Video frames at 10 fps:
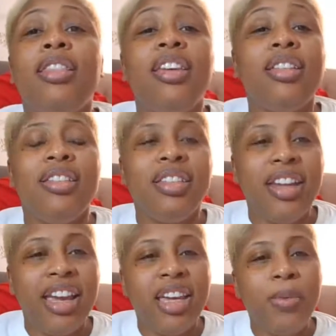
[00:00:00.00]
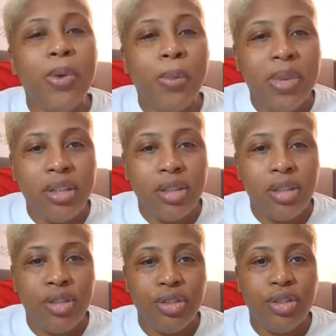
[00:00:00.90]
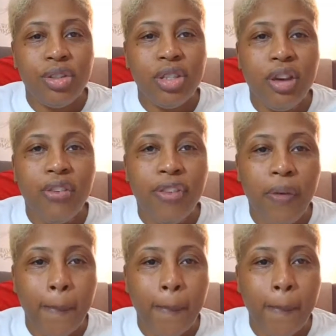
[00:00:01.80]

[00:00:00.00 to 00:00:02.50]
at the end of the day, keep your business to yourself.